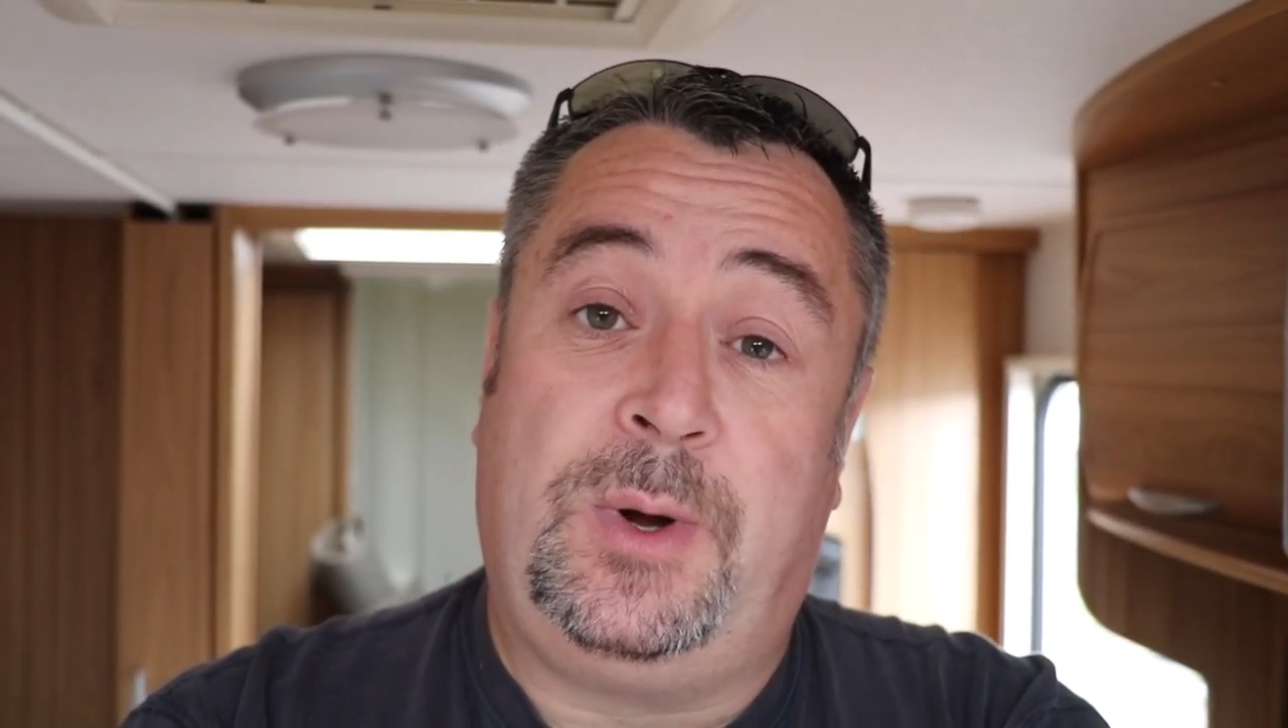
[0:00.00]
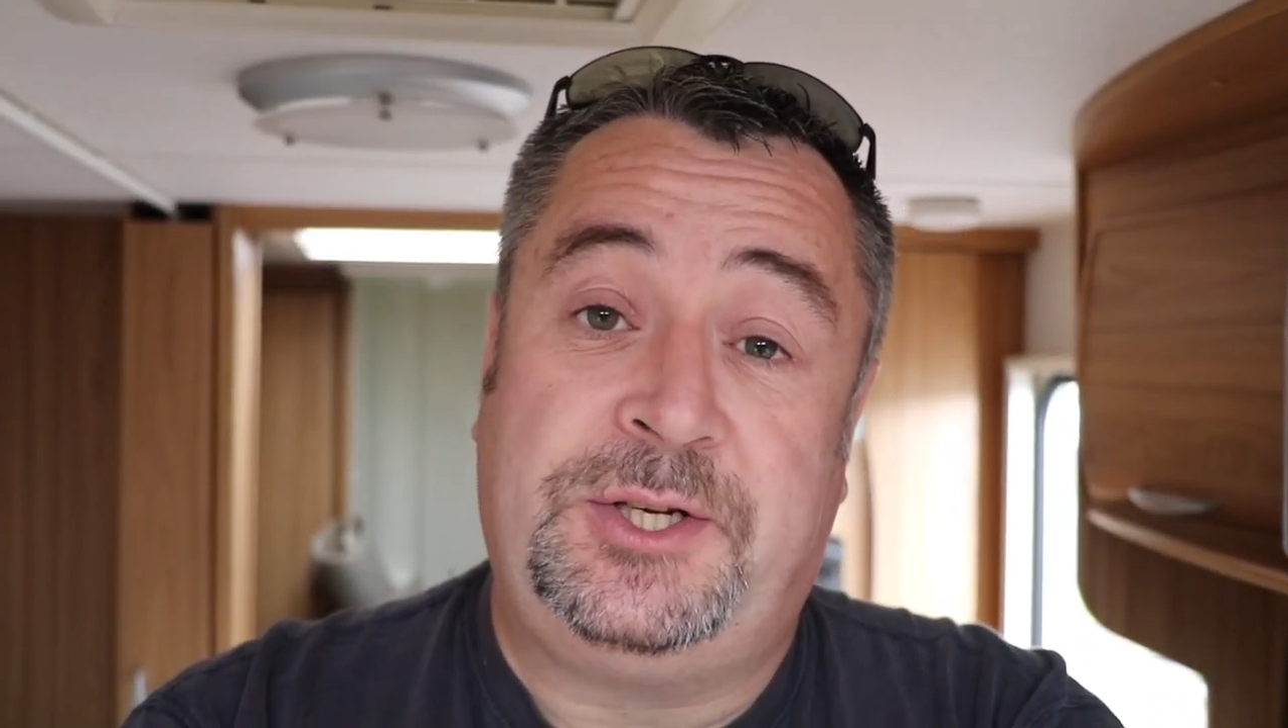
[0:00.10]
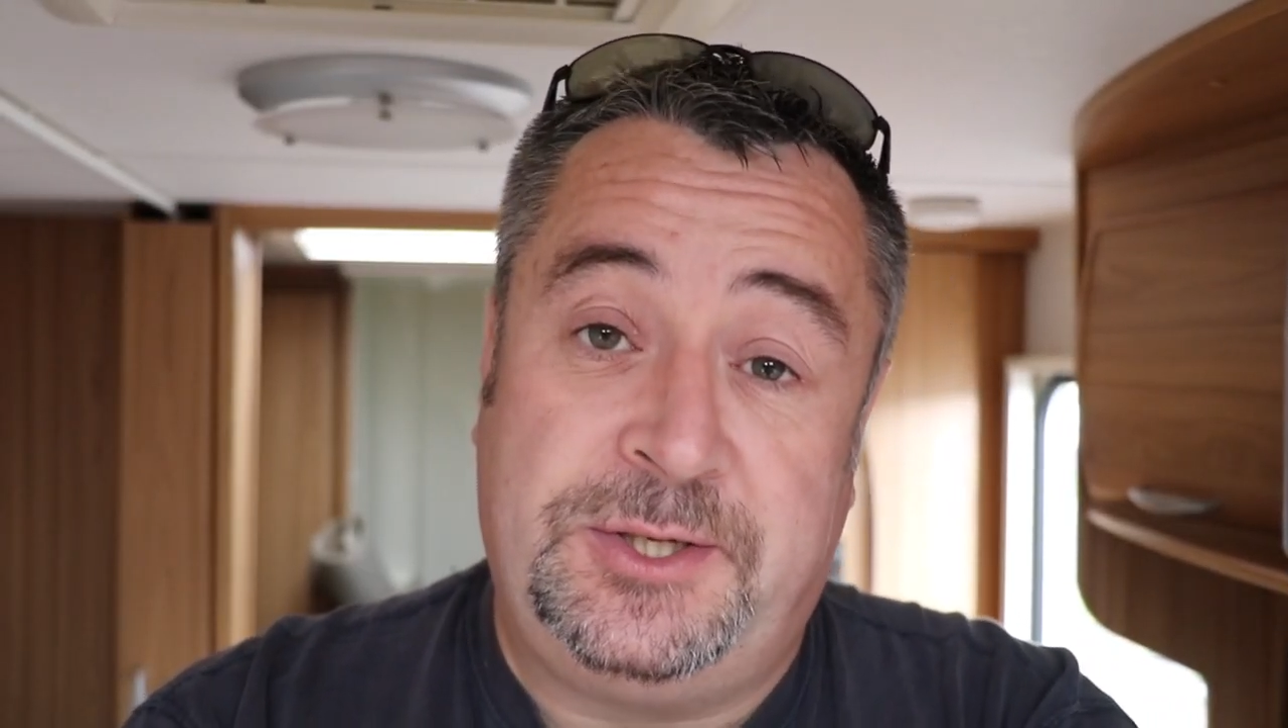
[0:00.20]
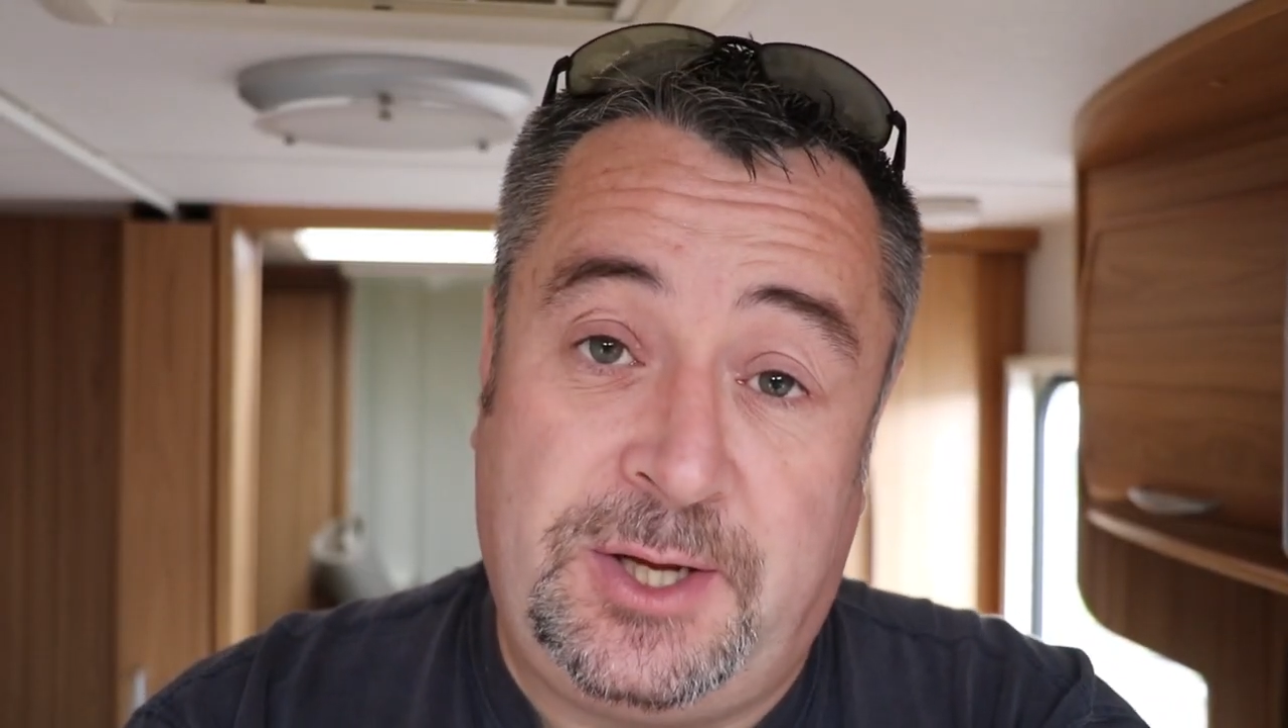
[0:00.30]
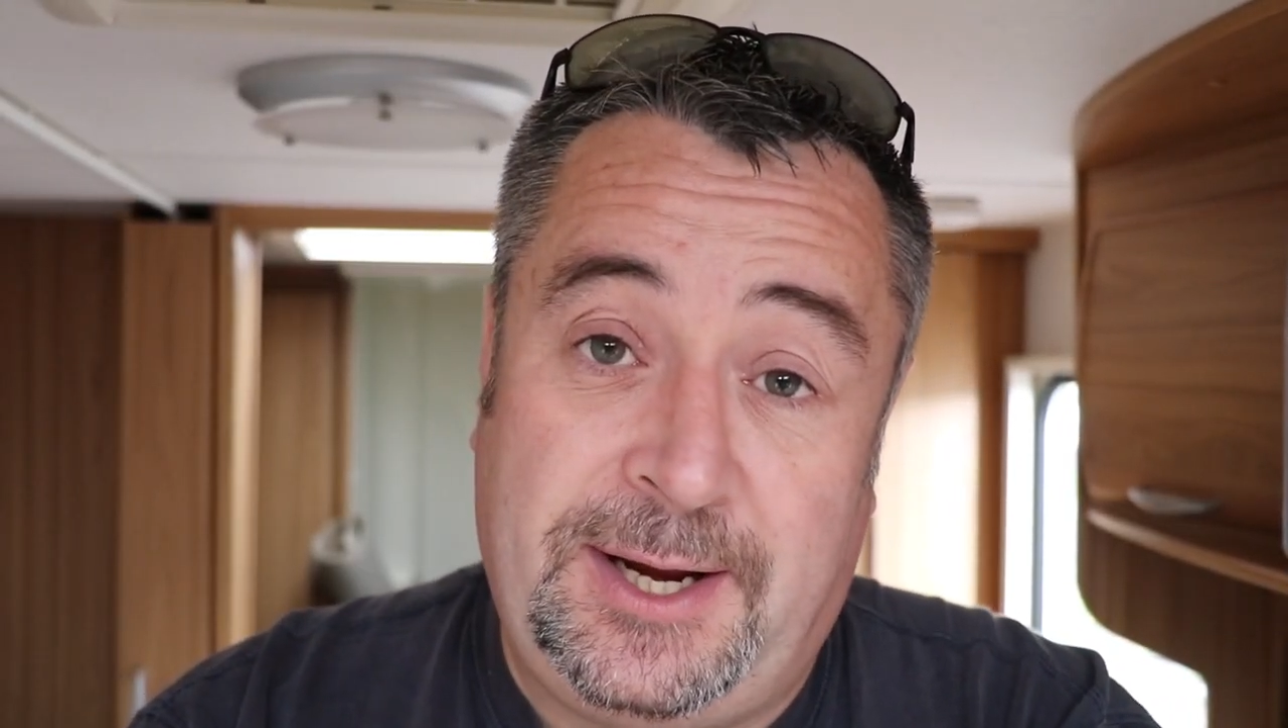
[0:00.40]

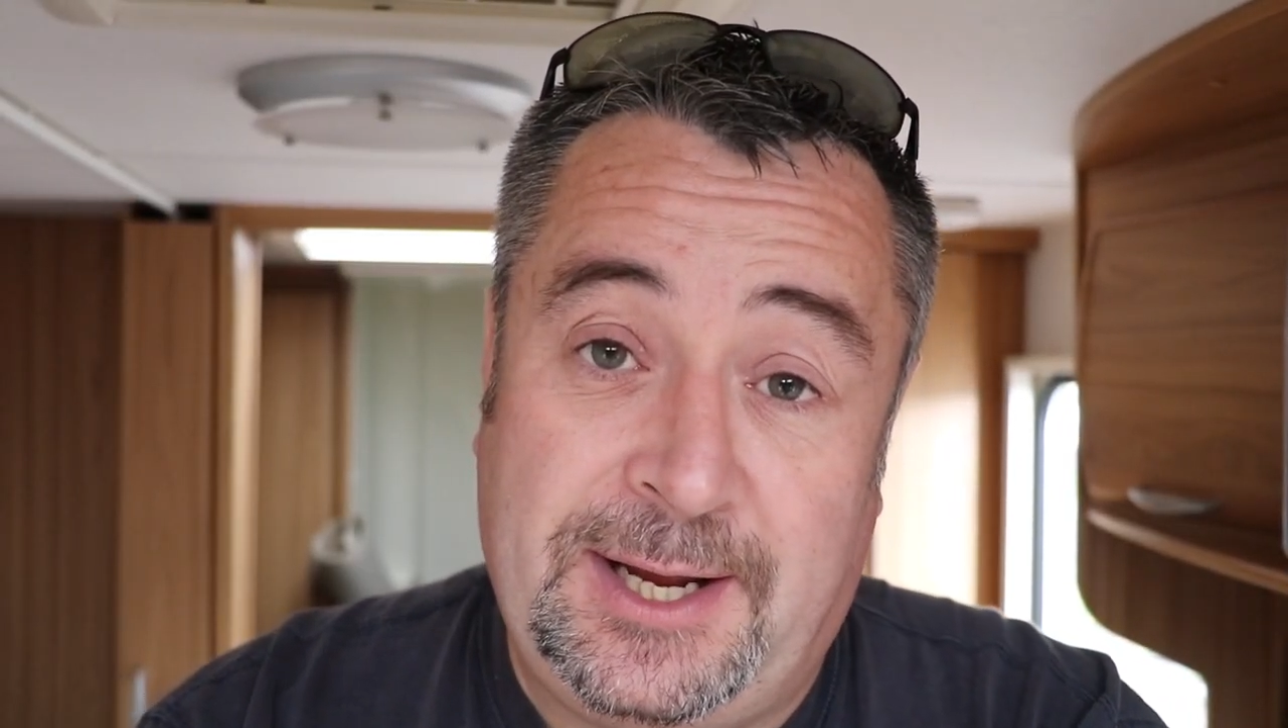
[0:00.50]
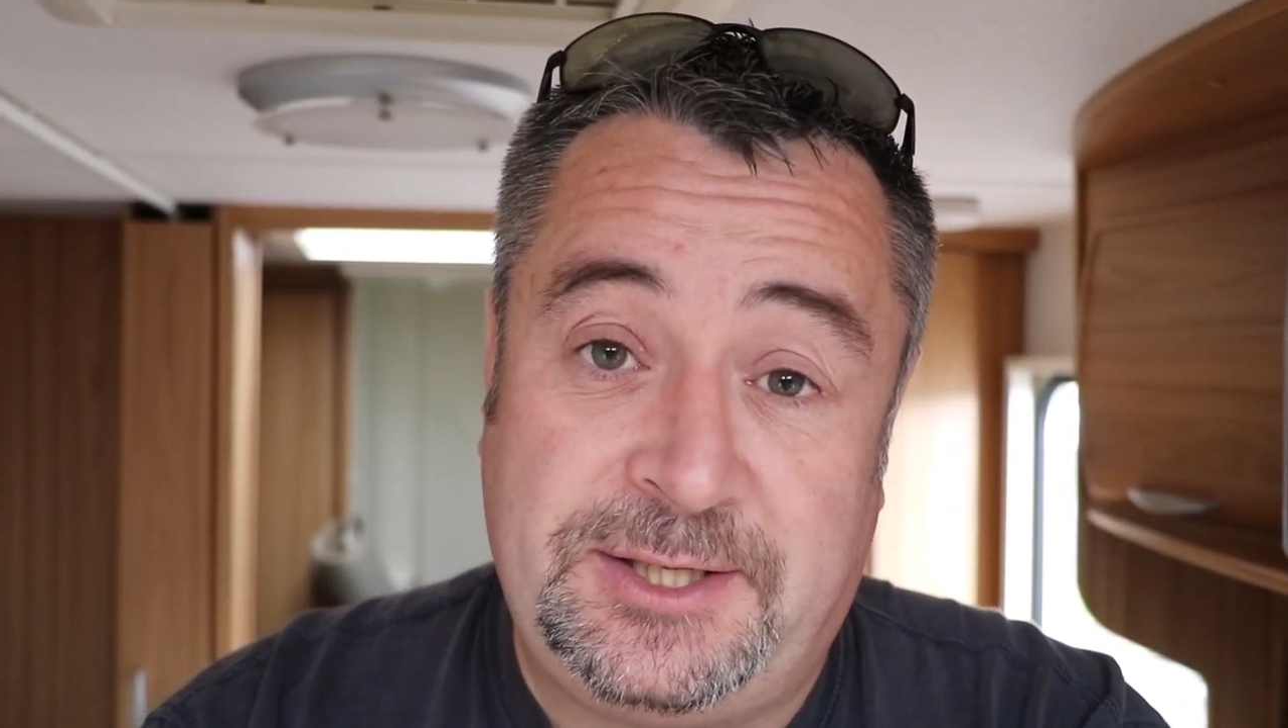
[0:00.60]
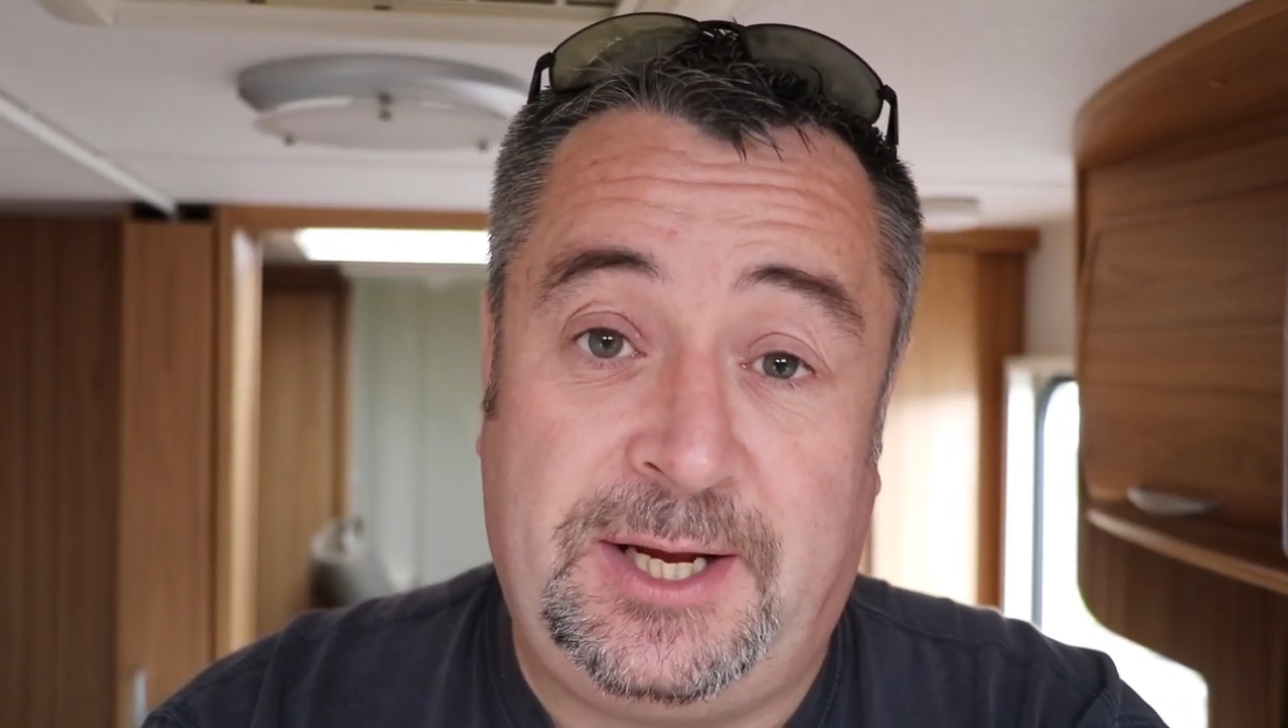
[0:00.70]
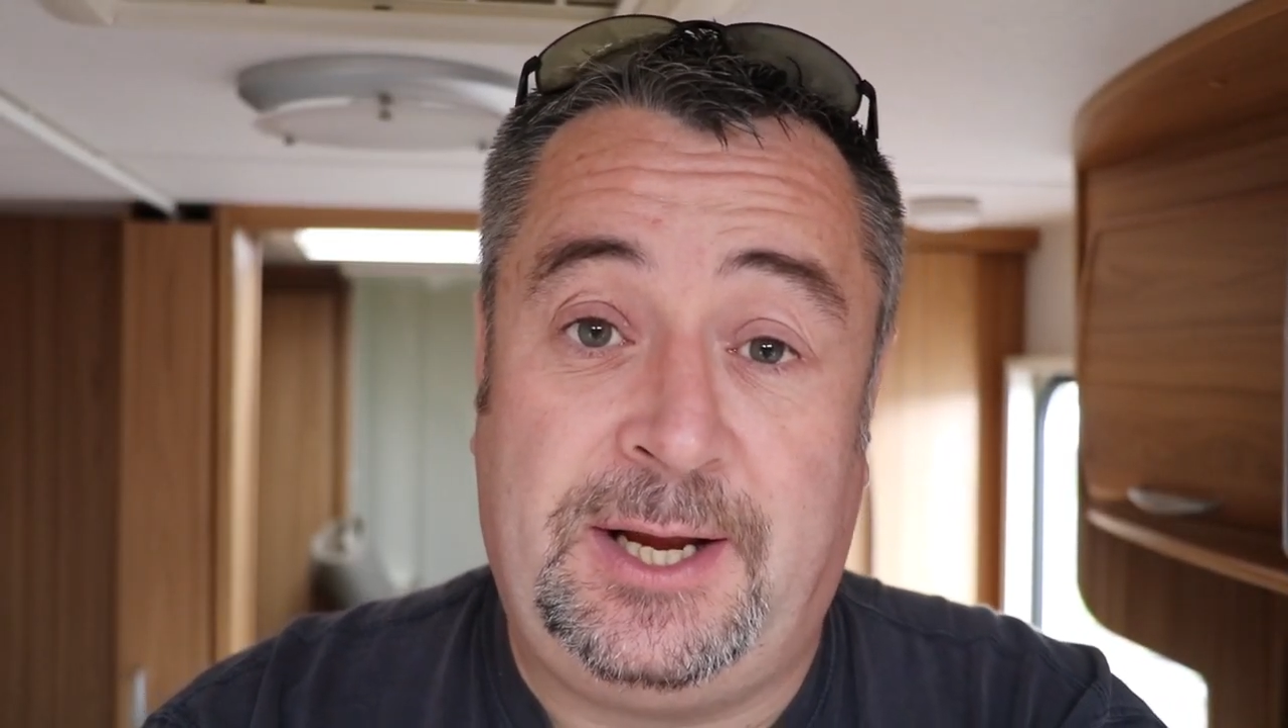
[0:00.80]
questions that I had to